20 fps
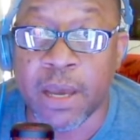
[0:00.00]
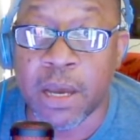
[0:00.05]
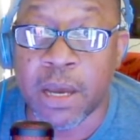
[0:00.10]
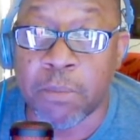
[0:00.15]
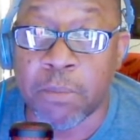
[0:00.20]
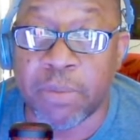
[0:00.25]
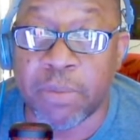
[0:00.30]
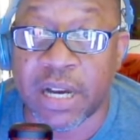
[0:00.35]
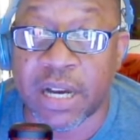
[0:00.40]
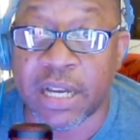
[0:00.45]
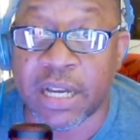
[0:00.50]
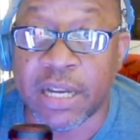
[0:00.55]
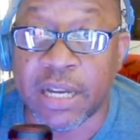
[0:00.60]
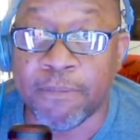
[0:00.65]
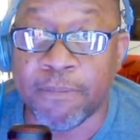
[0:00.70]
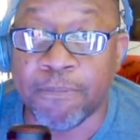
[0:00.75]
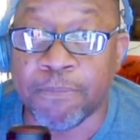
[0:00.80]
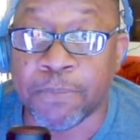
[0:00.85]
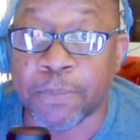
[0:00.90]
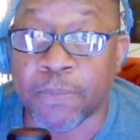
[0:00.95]
But
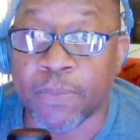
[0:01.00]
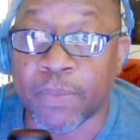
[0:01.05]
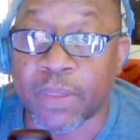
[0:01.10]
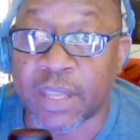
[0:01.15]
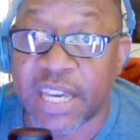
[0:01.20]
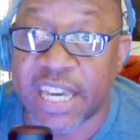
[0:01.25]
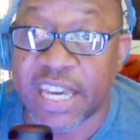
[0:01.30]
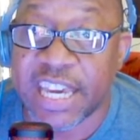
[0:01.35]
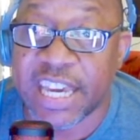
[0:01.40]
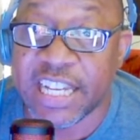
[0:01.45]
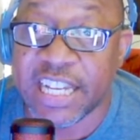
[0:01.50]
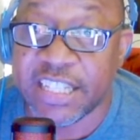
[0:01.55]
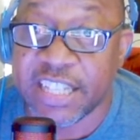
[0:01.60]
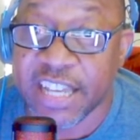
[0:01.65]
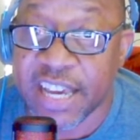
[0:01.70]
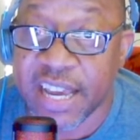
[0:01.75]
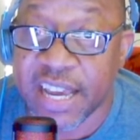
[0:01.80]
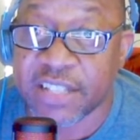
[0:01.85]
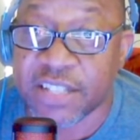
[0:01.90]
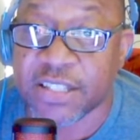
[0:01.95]
he
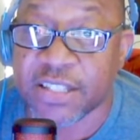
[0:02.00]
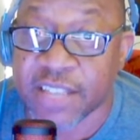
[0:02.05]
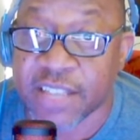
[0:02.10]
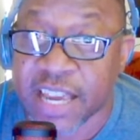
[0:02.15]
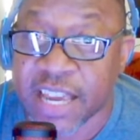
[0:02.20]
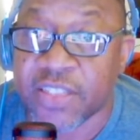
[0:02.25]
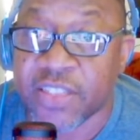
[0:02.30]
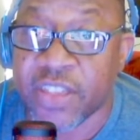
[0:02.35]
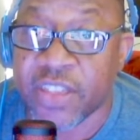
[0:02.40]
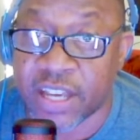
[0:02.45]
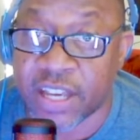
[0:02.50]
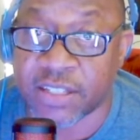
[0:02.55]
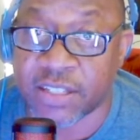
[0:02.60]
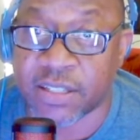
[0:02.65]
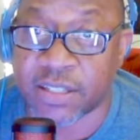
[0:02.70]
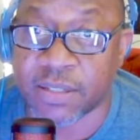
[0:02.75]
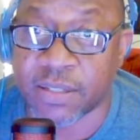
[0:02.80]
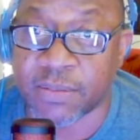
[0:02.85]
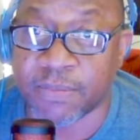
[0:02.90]
did say this.